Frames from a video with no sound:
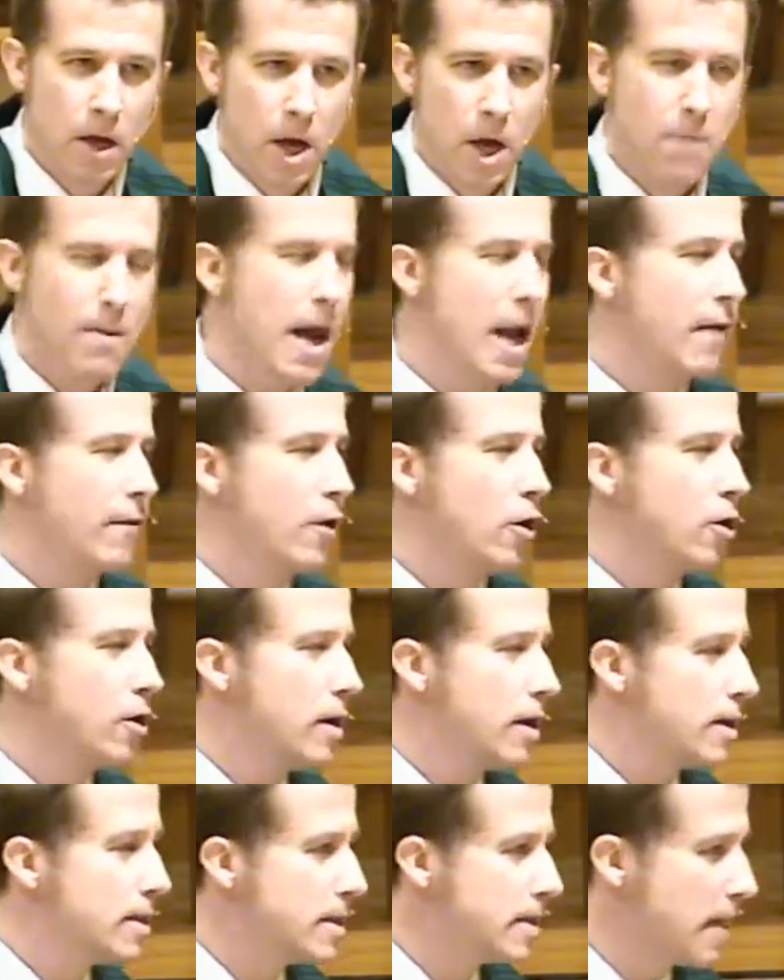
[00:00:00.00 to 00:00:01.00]
You might have heard
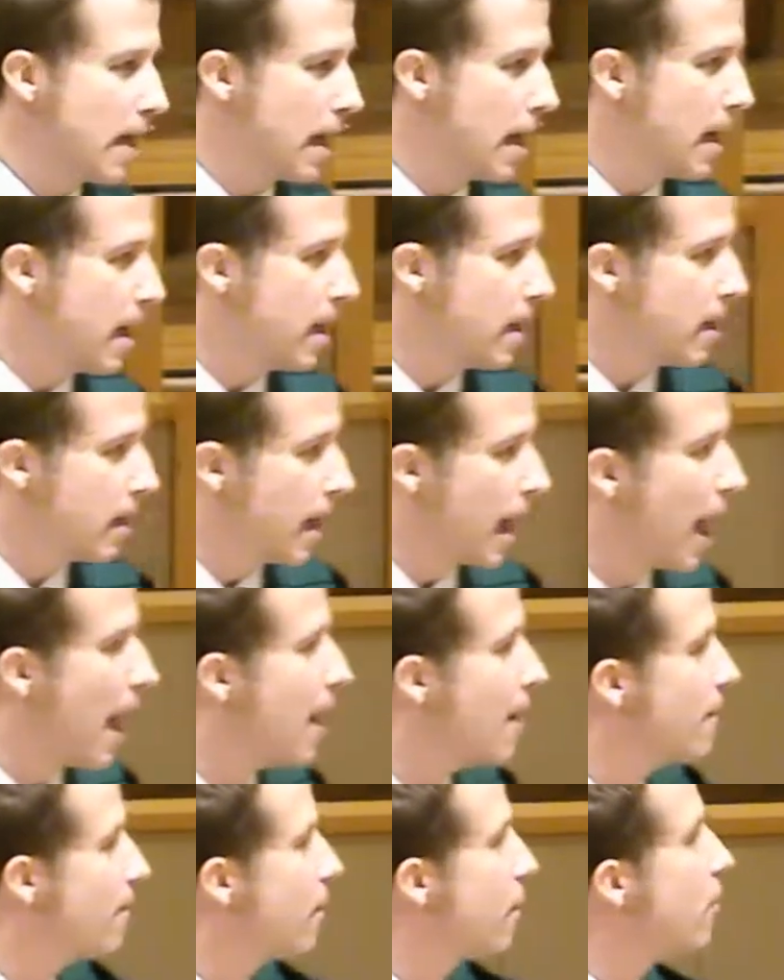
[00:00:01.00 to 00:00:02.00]
it said, an
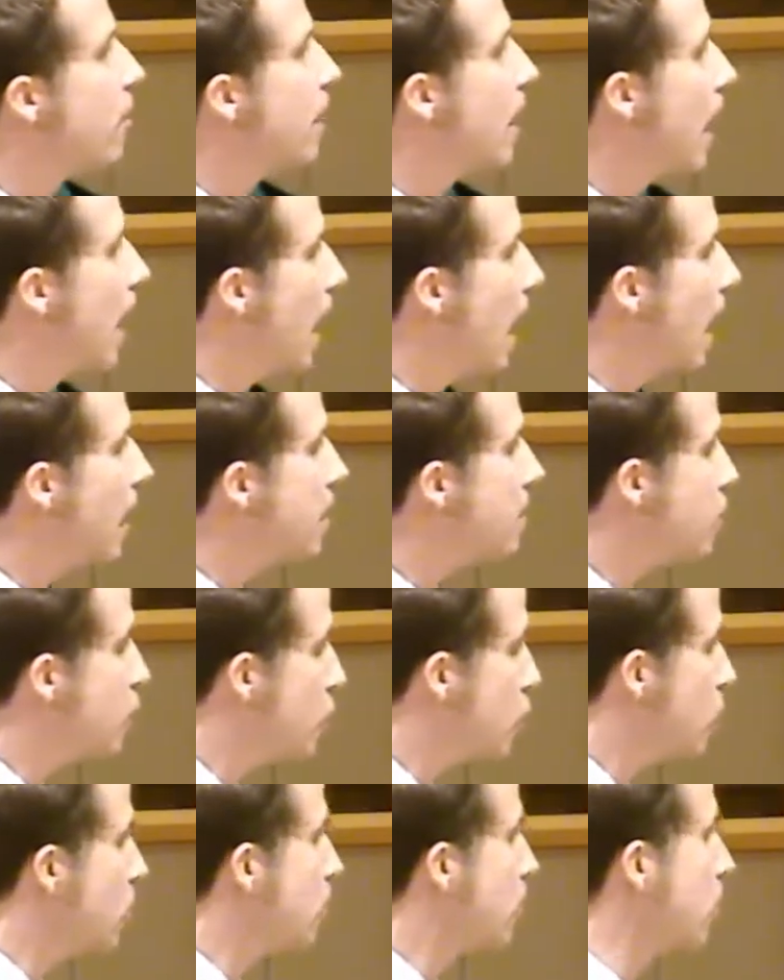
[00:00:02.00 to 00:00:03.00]
eye for an eye, a
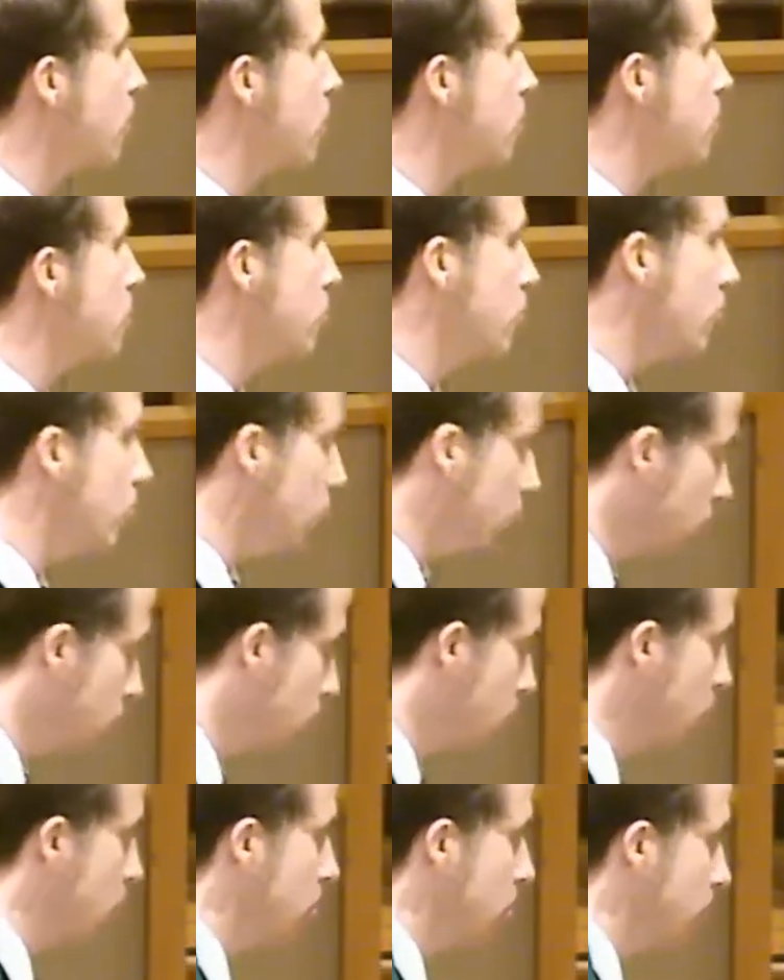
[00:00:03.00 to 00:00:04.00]
tooth for a tooth.
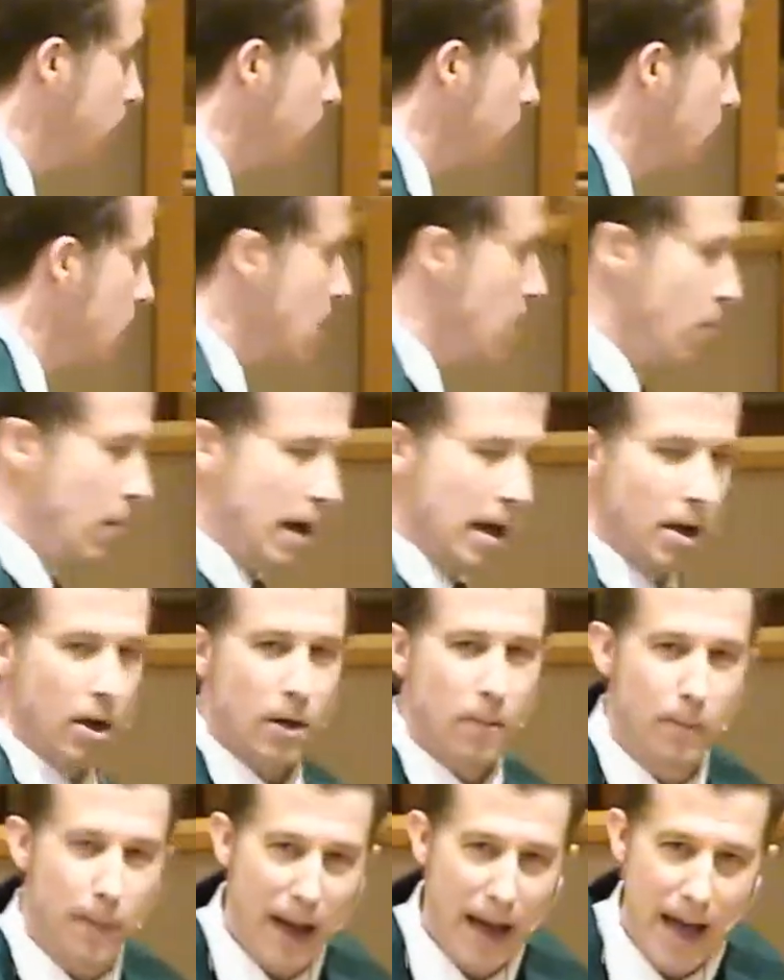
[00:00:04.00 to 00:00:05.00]
We
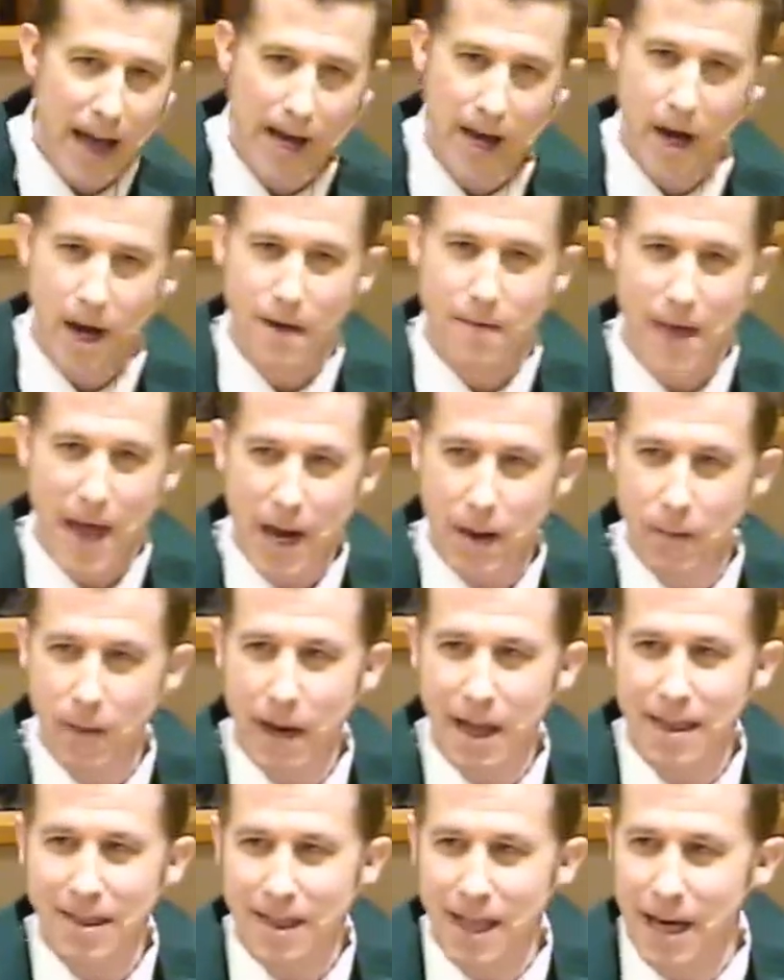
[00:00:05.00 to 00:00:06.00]
look back on that and
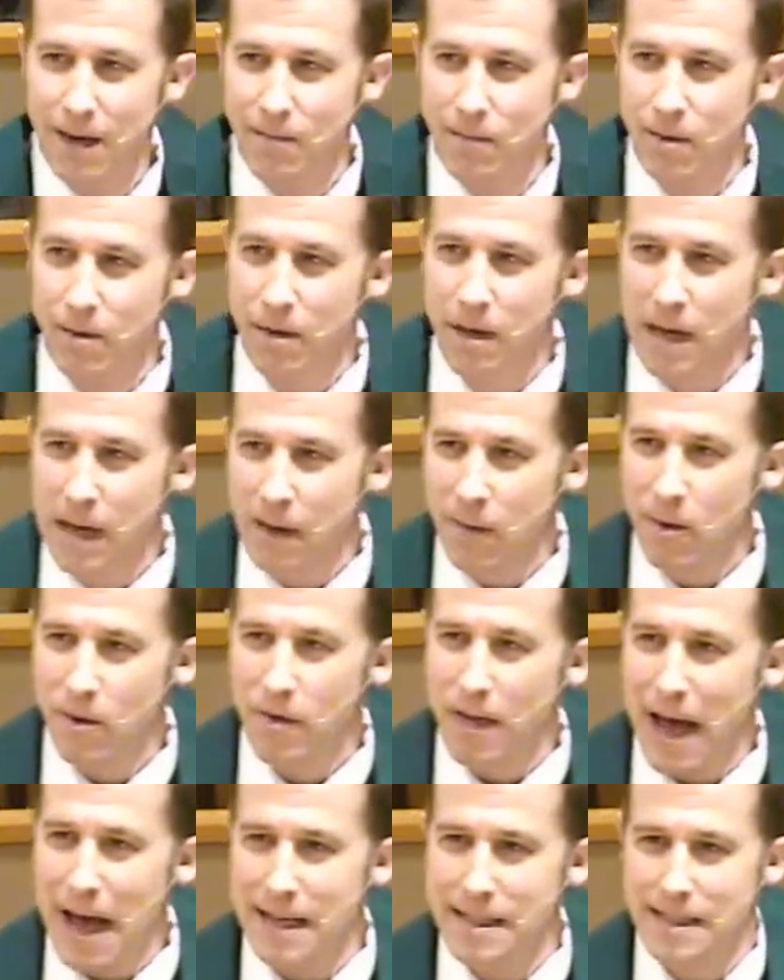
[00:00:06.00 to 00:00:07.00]
we think, well,
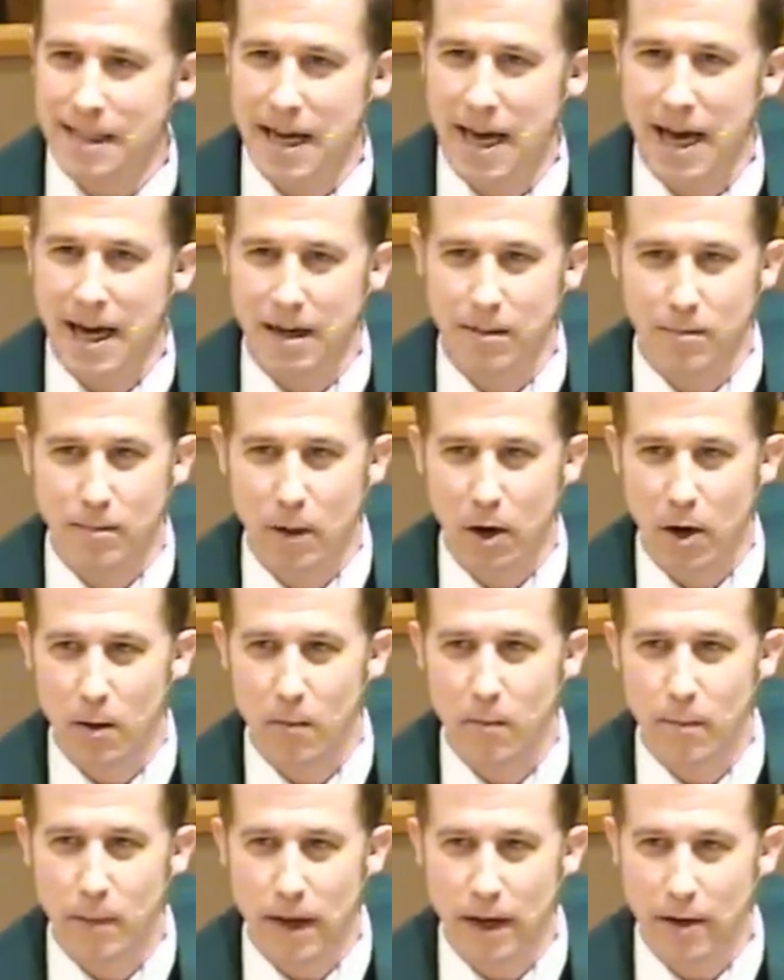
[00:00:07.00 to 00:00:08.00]
that's kind of
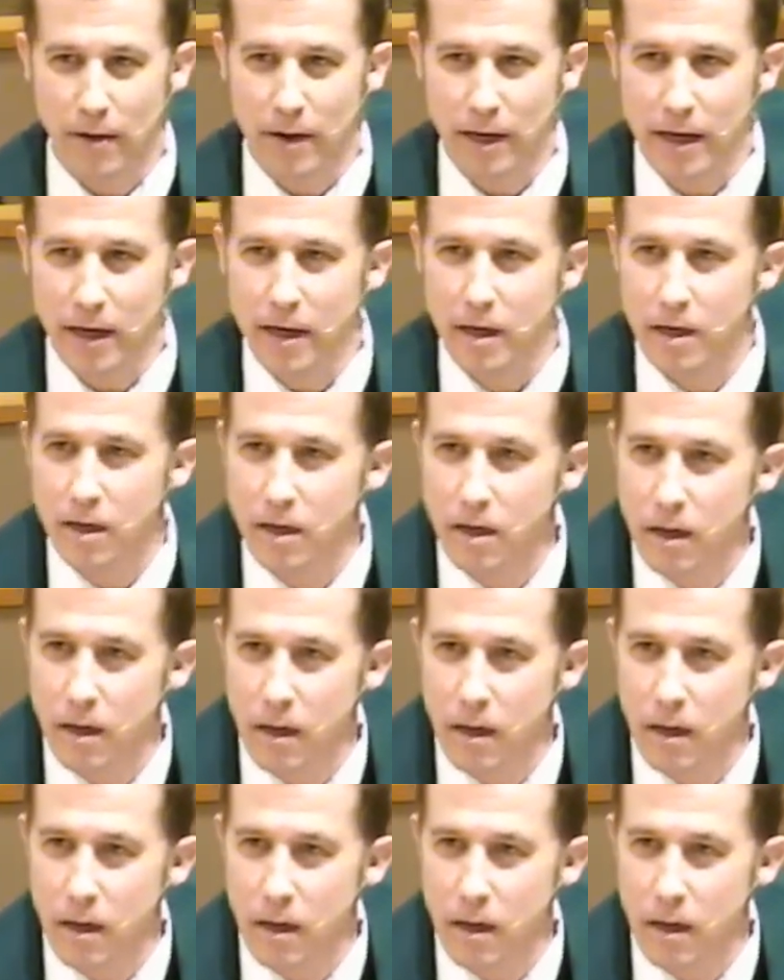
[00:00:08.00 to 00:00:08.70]
barbaric.